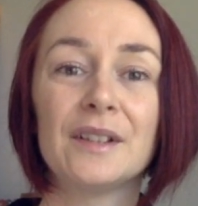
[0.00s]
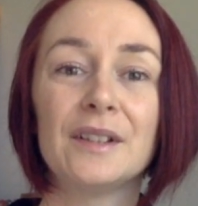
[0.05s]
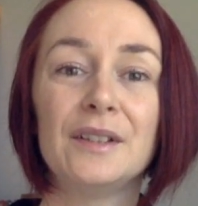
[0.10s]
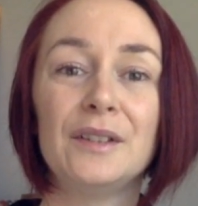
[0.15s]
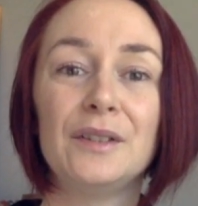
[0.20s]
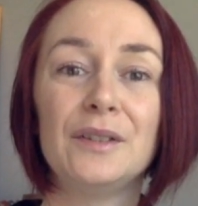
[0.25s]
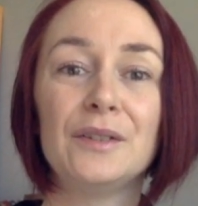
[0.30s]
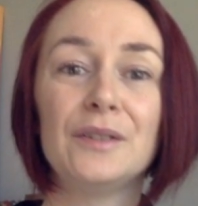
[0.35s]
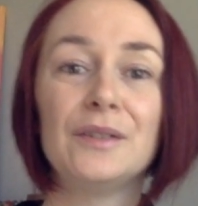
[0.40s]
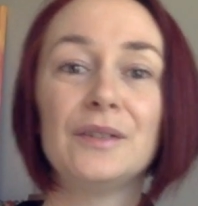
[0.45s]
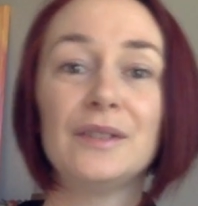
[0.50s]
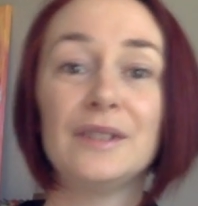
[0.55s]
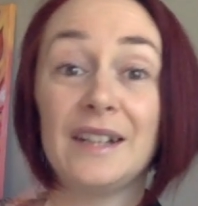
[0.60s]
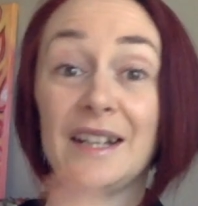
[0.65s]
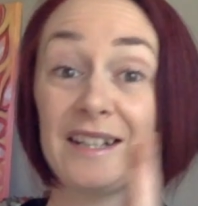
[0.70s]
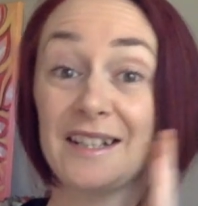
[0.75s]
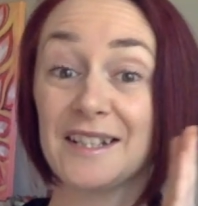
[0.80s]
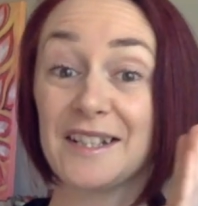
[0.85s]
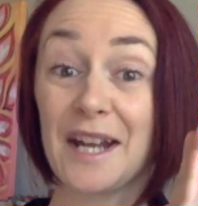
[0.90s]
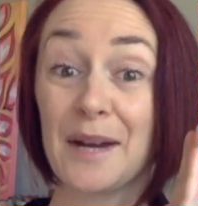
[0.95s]
you
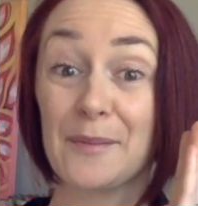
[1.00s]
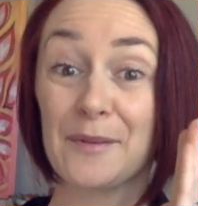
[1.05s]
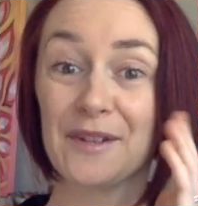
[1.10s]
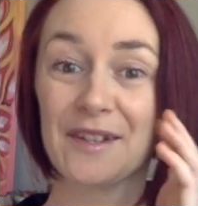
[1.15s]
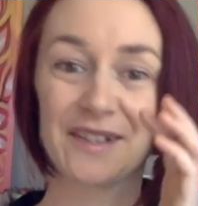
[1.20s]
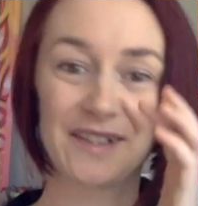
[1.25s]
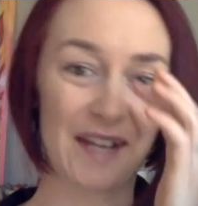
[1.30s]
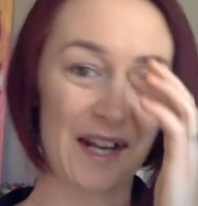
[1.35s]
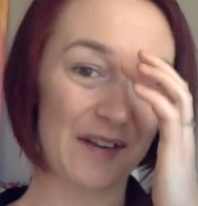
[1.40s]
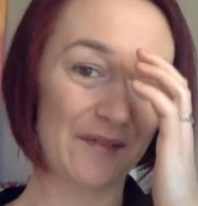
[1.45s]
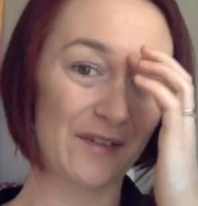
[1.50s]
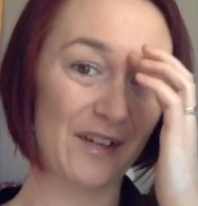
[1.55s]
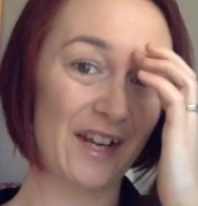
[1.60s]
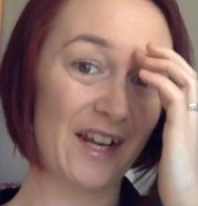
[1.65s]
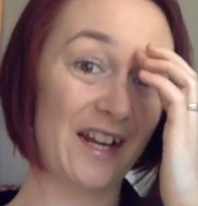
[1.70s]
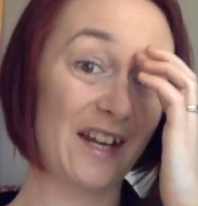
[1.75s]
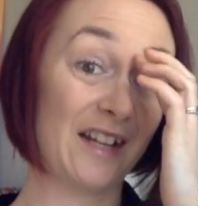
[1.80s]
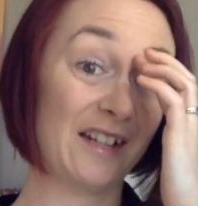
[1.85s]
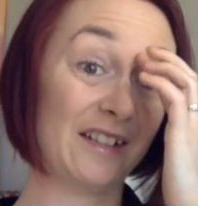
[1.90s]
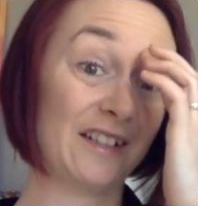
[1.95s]
need to tap on the side of your
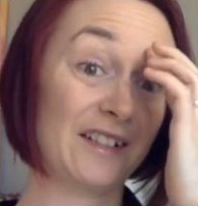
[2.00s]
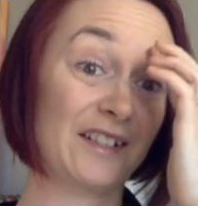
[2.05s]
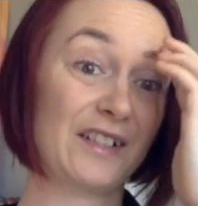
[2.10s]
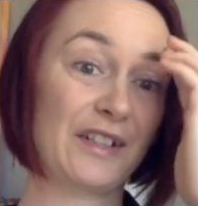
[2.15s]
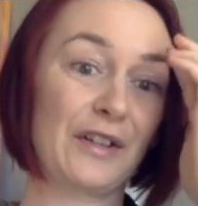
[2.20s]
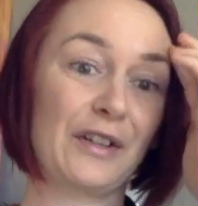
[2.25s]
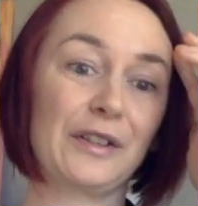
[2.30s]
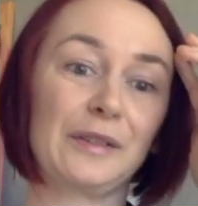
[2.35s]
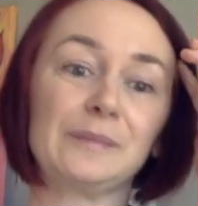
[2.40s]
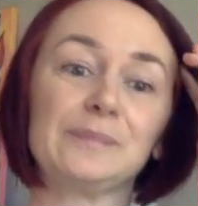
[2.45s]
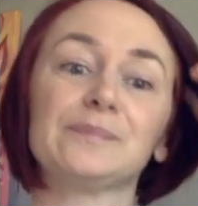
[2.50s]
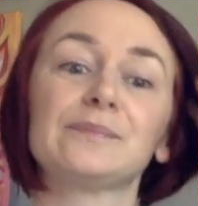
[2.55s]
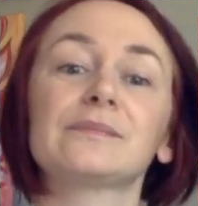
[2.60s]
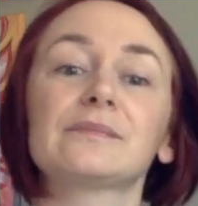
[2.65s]
hand. So